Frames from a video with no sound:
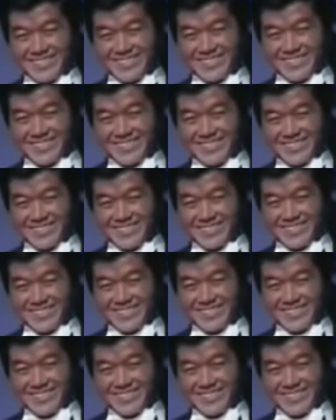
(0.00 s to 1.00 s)

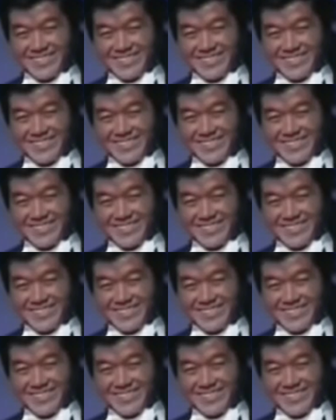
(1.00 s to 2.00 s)

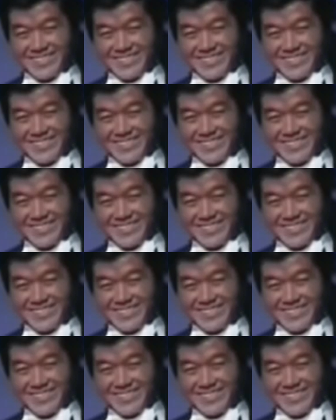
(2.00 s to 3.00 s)

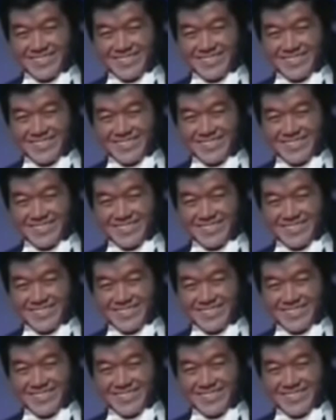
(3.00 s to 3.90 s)
No words are spoken by the person on screen.